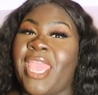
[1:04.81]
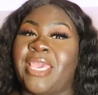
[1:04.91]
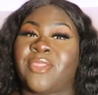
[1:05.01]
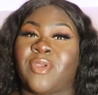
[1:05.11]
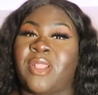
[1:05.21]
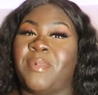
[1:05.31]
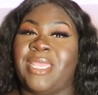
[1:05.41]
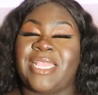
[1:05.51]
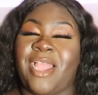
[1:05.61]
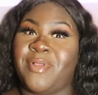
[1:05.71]
It's gonna
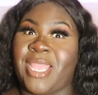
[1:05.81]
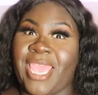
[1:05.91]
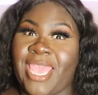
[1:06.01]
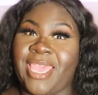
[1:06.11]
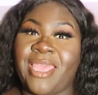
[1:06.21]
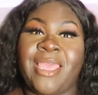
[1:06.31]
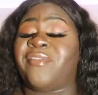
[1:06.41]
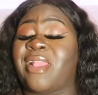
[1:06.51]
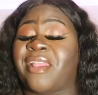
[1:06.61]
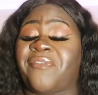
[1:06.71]
be down here.
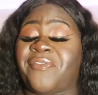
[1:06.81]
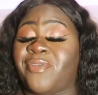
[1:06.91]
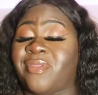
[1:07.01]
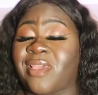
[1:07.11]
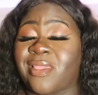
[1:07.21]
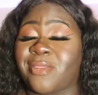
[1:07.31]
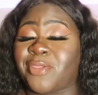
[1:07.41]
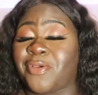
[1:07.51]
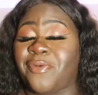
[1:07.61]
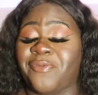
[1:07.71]
it like a few seconds
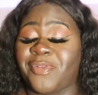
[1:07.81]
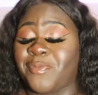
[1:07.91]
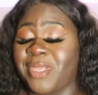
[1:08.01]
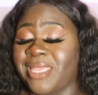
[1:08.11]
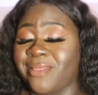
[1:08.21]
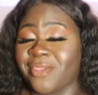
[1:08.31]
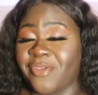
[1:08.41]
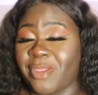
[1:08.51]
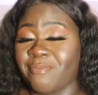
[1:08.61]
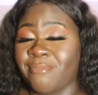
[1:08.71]
to go and follow me on
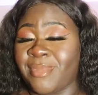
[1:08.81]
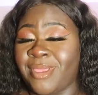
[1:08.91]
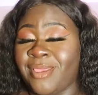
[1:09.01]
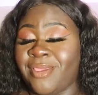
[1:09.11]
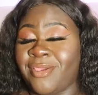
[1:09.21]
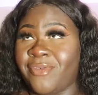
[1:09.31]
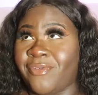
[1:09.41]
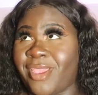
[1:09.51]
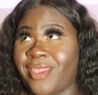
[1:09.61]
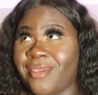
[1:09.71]
Instagram.
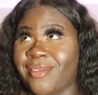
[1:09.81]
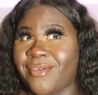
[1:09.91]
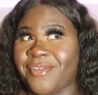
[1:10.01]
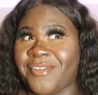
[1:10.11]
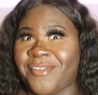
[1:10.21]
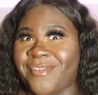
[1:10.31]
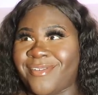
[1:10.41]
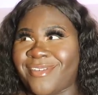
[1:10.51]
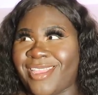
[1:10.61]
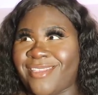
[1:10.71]
Right? Cool,
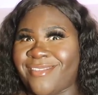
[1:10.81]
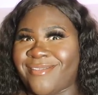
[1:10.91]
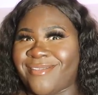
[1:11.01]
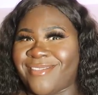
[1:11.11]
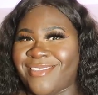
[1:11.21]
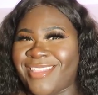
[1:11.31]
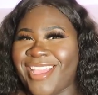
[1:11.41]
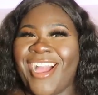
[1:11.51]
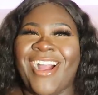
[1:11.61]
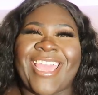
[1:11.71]
right?
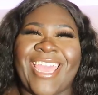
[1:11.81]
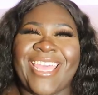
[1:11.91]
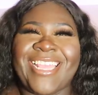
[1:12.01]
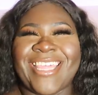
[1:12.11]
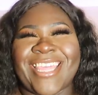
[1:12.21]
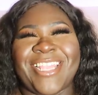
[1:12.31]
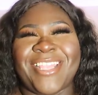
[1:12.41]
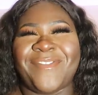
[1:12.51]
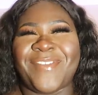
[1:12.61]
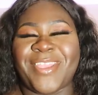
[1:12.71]
Okay, let's get into
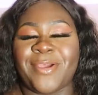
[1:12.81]
the video.